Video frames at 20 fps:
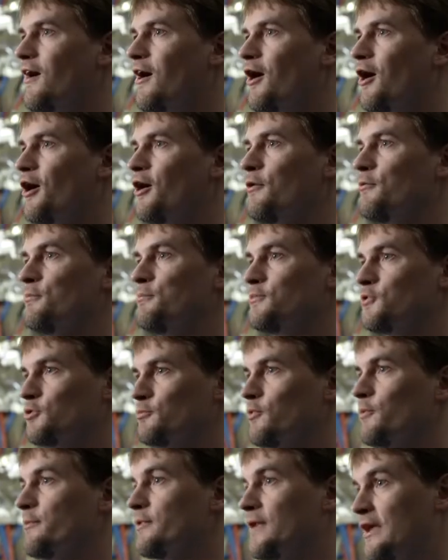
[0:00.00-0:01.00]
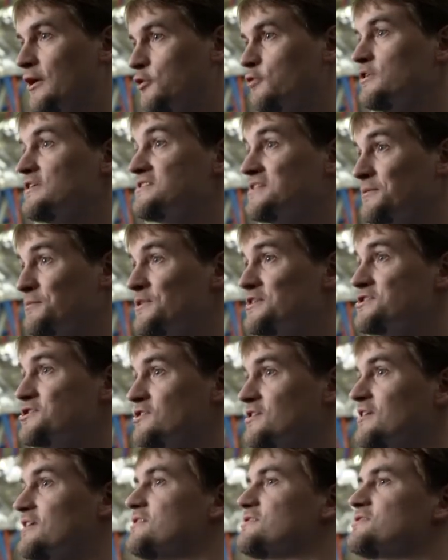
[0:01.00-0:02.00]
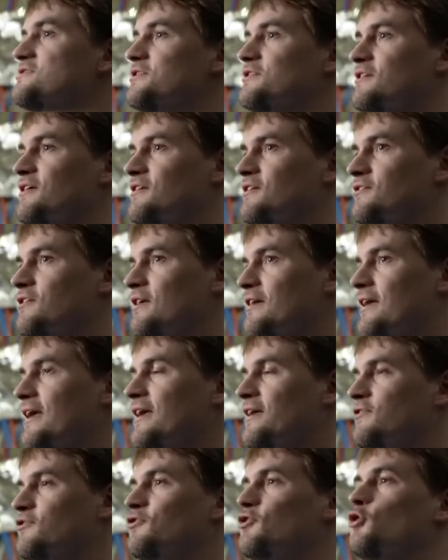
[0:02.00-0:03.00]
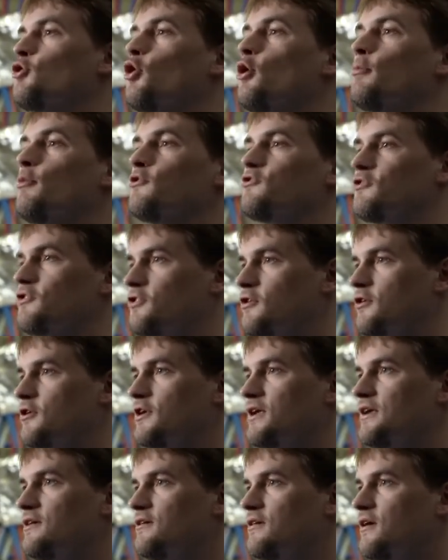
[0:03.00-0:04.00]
our increasing mission is to enhance global security,